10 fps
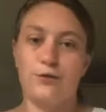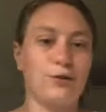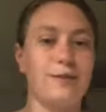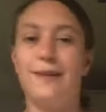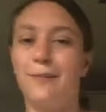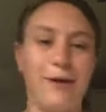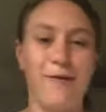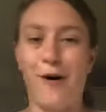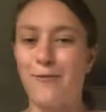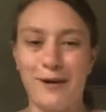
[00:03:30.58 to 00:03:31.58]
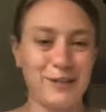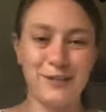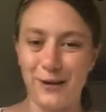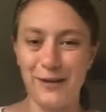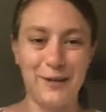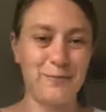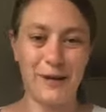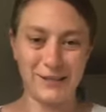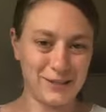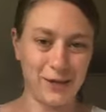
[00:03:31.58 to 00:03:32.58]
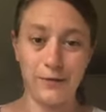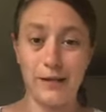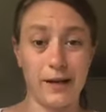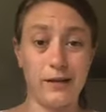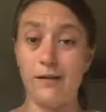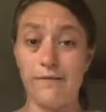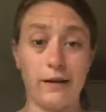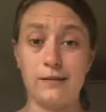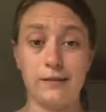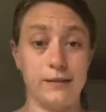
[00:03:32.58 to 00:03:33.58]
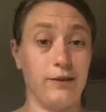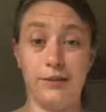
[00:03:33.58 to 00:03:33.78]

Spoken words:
Just a little bit of arm work. You don't need a whisk, you don't need anything fancy.